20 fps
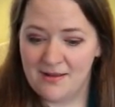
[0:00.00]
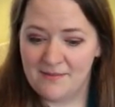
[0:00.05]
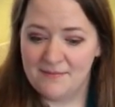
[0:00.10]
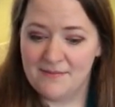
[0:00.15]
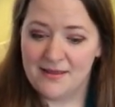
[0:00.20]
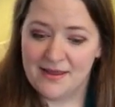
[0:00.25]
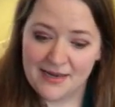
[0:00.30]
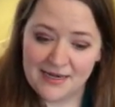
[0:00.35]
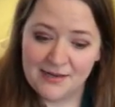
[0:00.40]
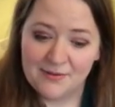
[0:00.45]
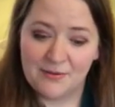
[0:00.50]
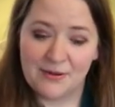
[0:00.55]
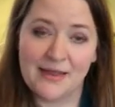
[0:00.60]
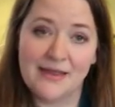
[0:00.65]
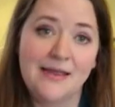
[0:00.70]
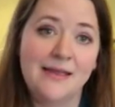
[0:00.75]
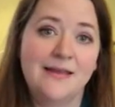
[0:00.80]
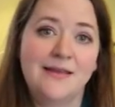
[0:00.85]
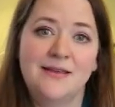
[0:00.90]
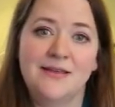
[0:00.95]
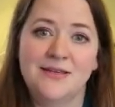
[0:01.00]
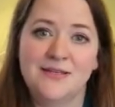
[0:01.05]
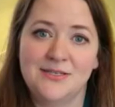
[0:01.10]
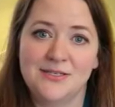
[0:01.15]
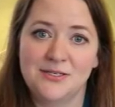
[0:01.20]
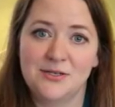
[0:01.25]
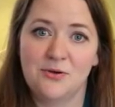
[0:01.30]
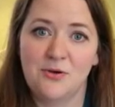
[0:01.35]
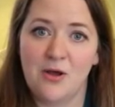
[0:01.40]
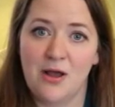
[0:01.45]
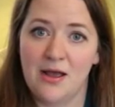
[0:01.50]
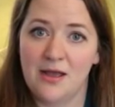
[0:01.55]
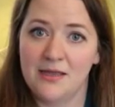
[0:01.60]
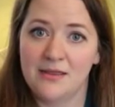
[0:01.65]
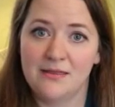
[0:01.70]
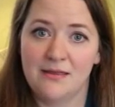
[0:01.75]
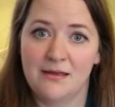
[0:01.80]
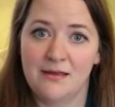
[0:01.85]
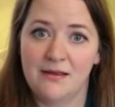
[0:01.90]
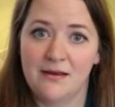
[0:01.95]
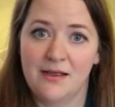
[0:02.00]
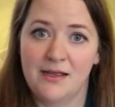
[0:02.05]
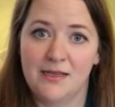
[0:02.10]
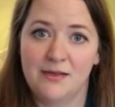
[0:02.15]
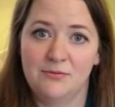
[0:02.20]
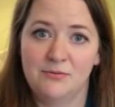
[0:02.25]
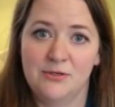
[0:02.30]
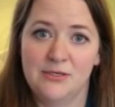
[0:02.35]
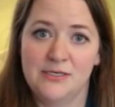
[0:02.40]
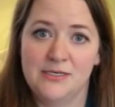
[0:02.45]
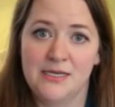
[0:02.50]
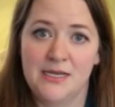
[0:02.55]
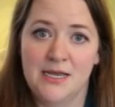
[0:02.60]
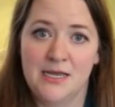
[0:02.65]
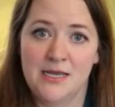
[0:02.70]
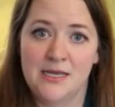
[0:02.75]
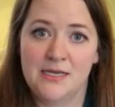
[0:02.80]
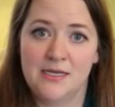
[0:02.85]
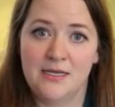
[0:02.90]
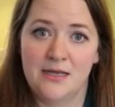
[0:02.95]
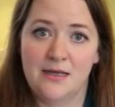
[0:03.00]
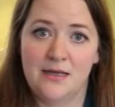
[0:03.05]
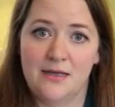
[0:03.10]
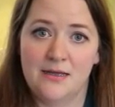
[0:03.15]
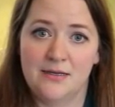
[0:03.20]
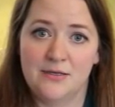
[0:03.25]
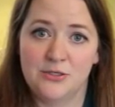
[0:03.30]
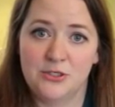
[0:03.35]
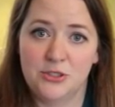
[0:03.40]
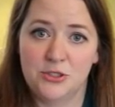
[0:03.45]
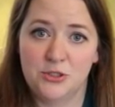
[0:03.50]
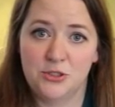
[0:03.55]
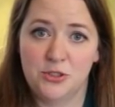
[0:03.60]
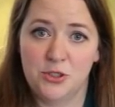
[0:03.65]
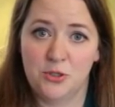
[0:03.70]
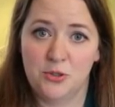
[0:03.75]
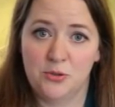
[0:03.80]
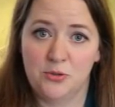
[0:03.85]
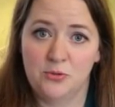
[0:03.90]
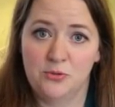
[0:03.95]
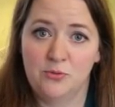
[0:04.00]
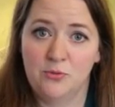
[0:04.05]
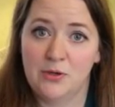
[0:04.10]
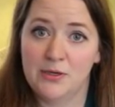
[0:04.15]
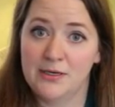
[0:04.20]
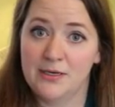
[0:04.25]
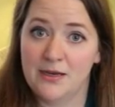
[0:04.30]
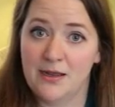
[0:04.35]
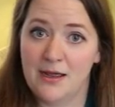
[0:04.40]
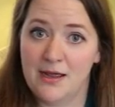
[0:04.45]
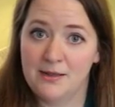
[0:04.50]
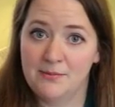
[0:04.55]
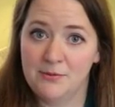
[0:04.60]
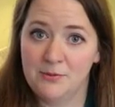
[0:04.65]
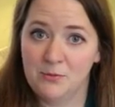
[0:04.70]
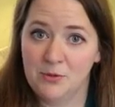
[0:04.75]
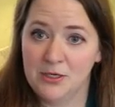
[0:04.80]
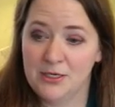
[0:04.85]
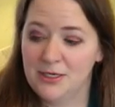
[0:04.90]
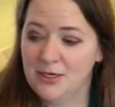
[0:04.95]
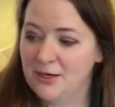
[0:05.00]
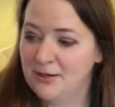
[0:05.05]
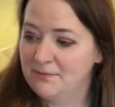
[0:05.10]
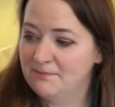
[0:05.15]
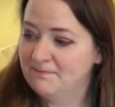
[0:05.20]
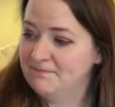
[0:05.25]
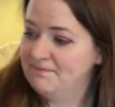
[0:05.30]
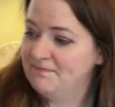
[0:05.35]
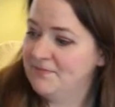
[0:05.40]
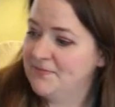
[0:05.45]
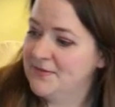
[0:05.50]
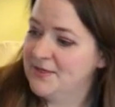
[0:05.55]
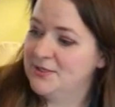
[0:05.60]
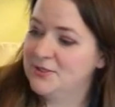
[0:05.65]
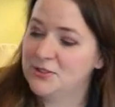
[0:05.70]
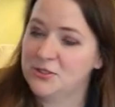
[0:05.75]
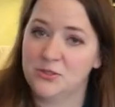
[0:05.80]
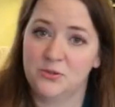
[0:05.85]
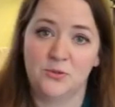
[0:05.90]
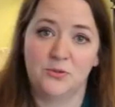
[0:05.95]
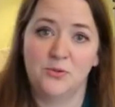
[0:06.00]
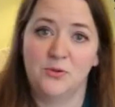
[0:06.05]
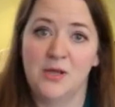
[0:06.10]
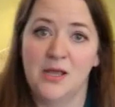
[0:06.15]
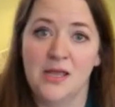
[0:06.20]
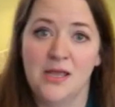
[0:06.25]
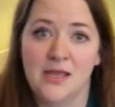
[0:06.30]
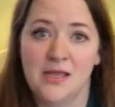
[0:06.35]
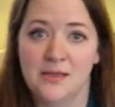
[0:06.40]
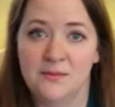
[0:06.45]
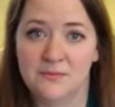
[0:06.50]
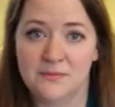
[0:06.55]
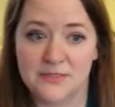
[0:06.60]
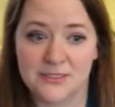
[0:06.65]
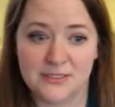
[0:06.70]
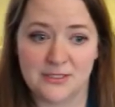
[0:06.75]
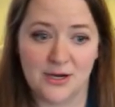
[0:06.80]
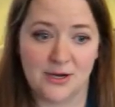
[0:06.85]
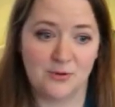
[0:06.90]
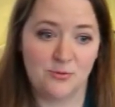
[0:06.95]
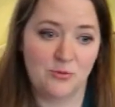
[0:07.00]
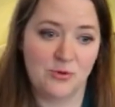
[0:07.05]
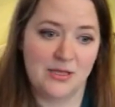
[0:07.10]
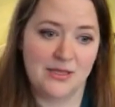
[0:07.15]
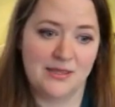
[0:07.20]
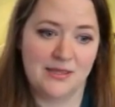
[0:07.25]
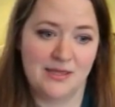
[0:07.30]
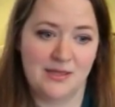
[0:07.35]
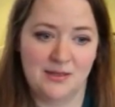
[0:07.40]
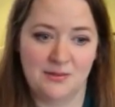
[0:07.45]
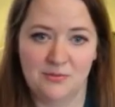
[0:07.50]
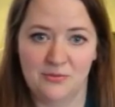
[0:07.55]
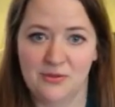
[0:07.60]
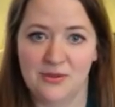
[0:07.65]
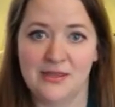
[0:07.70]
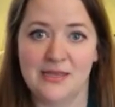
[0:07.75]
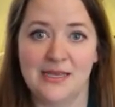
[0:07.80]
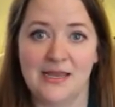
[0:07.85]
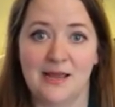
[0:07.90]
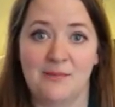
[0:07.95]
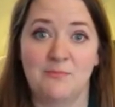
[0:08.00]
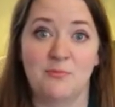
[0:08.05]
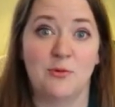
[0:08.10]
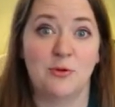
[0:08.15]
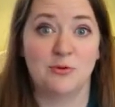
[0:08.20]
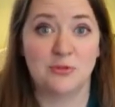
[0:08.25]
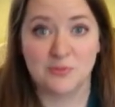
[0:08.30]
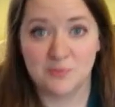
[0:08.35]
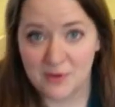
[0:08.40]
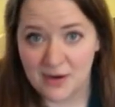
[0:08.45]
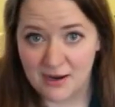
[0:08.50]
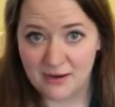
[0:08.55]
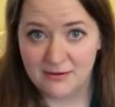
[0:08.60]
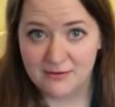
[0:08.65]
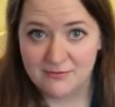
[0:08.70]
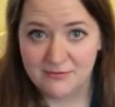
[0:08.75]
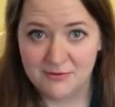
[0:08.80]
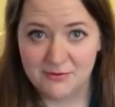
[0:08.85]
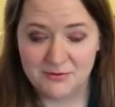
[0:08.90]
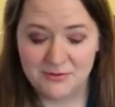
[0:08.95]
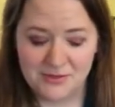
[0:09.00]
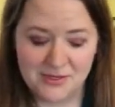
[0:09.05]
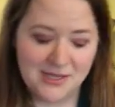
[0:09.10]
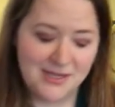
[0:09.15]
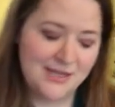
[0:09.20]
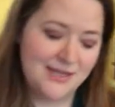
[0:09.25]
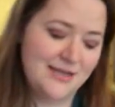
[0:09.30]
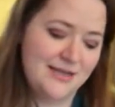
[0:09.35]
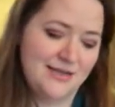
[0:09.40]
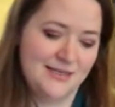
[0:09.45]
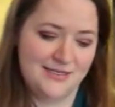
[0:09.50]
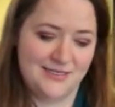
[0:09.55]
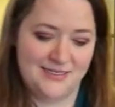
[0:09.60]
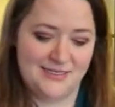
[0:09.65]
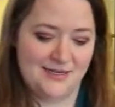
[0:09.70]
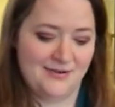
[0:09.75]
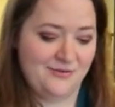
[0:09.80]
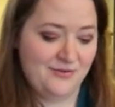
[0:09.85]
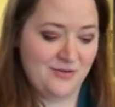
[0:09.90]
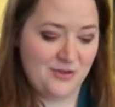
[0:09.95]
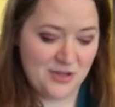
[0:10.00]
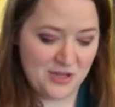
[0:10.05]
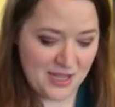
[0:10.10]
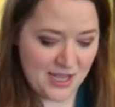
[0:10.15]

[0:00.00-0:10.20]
Anyway, so I thought I would show what I've been working on. So I'm gonna start with the thing I'm most proud of and stuff,